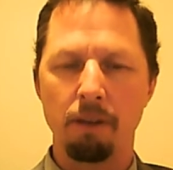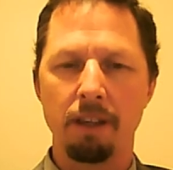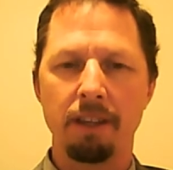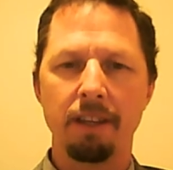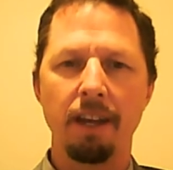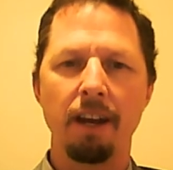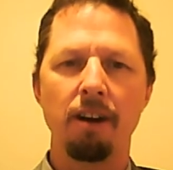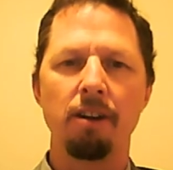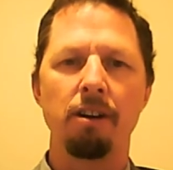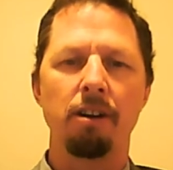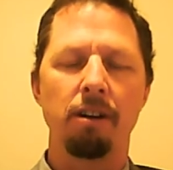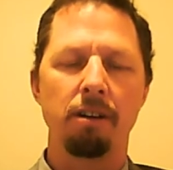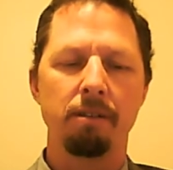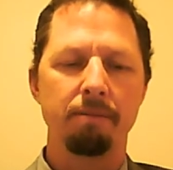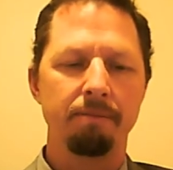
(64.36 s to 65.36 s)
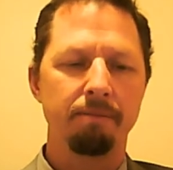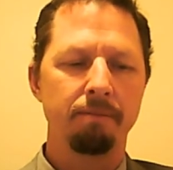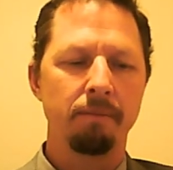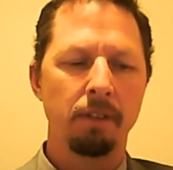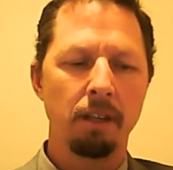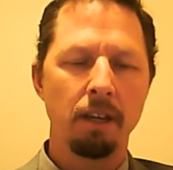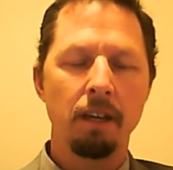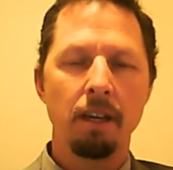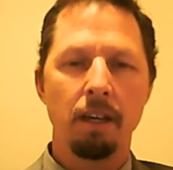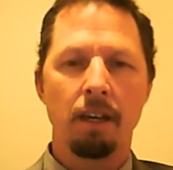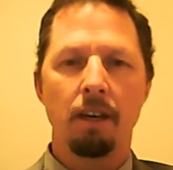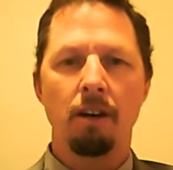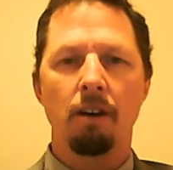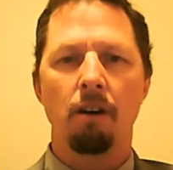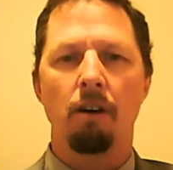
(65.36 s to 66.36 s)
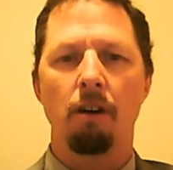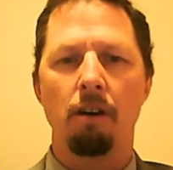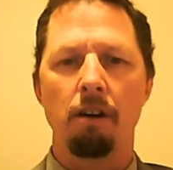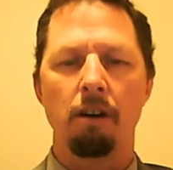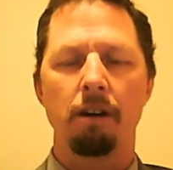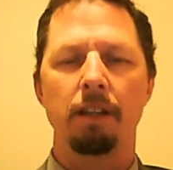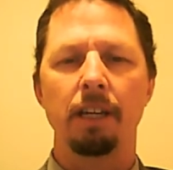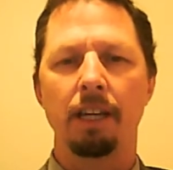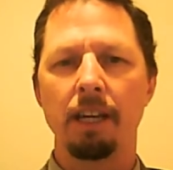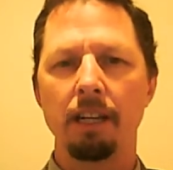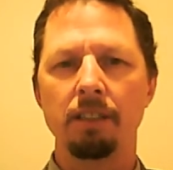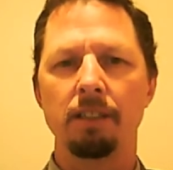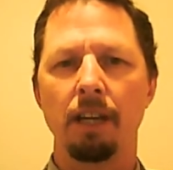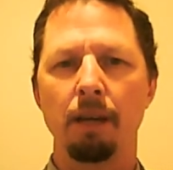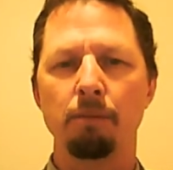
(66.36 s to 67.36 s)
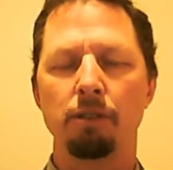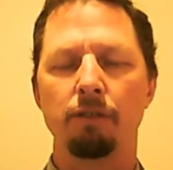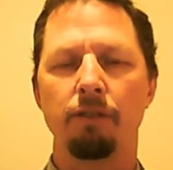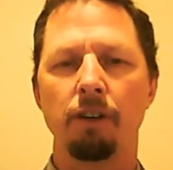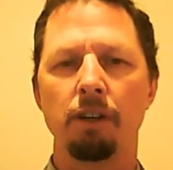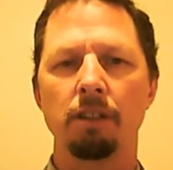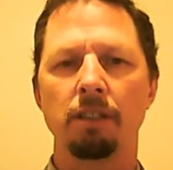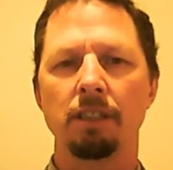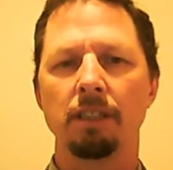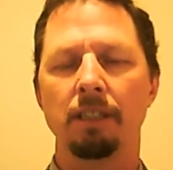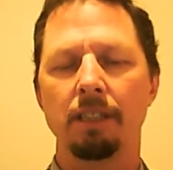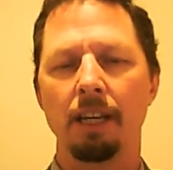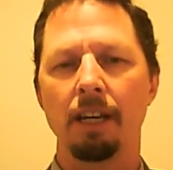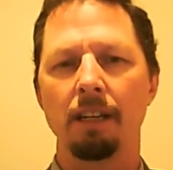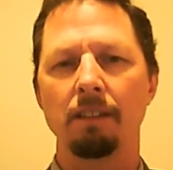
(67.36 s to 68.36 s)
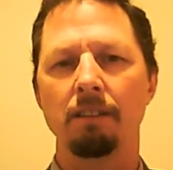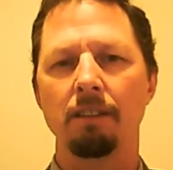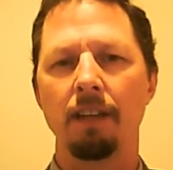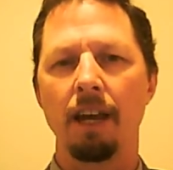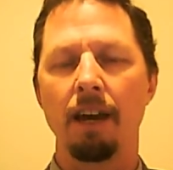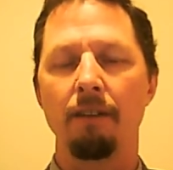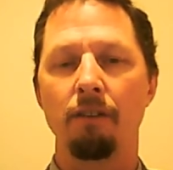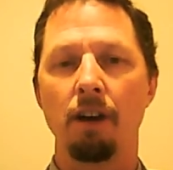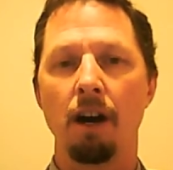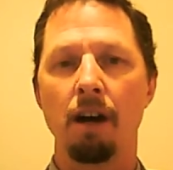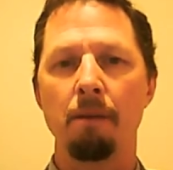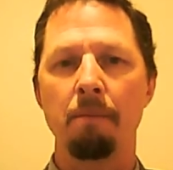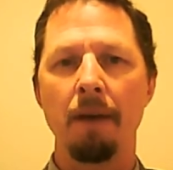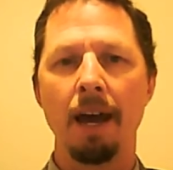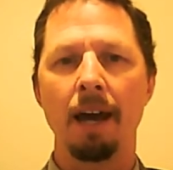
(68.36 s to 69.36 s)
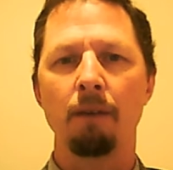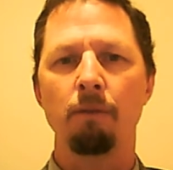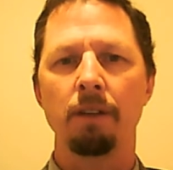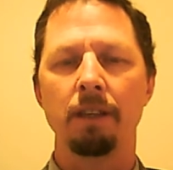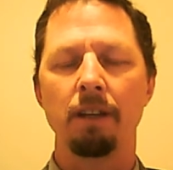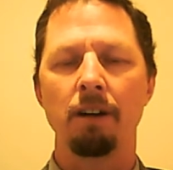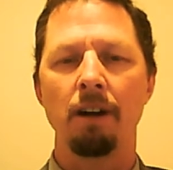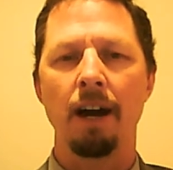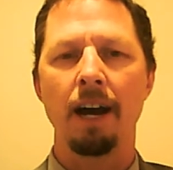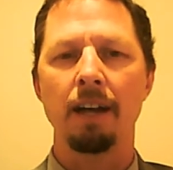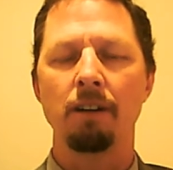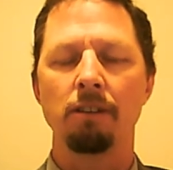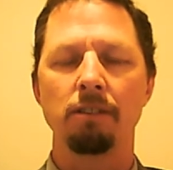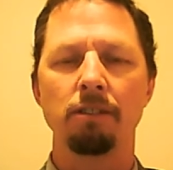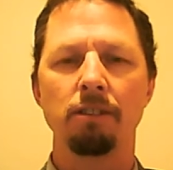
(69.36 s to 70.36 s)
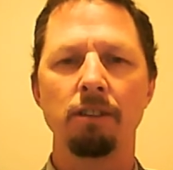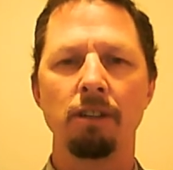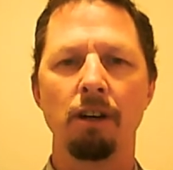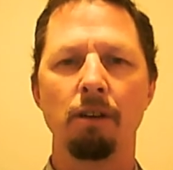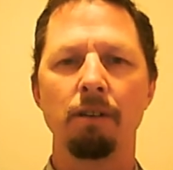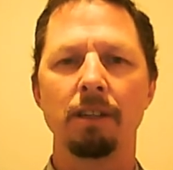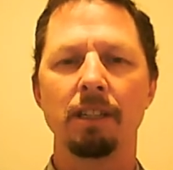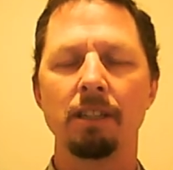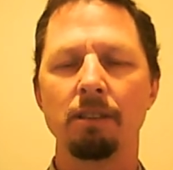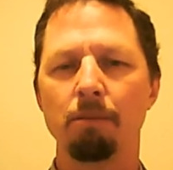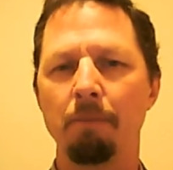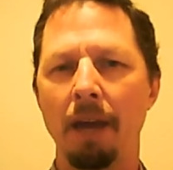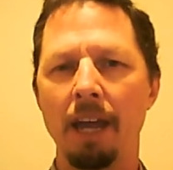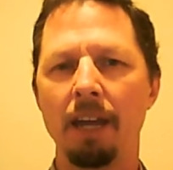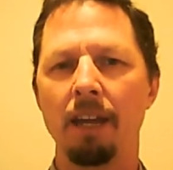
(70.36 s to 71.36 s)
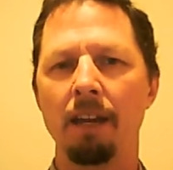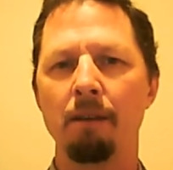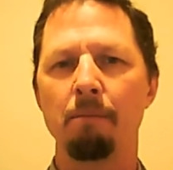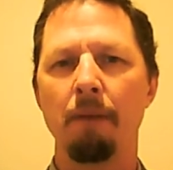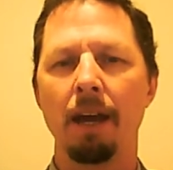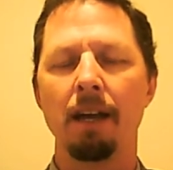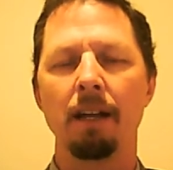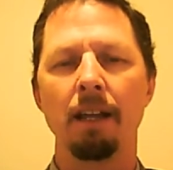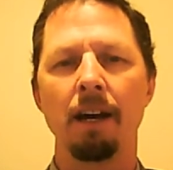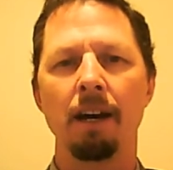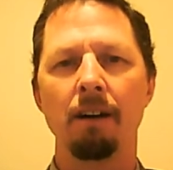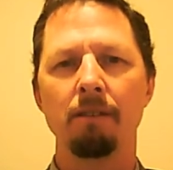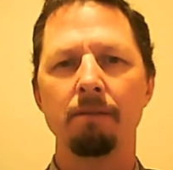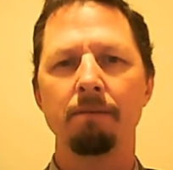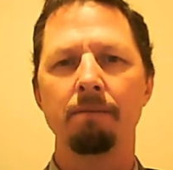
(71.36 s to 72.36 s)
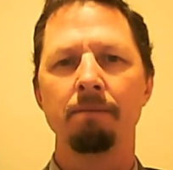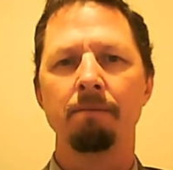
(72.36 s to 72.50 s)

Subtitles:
with terror. Or the King James Version says, they have gone mad with their idols. You know, with this banking bailout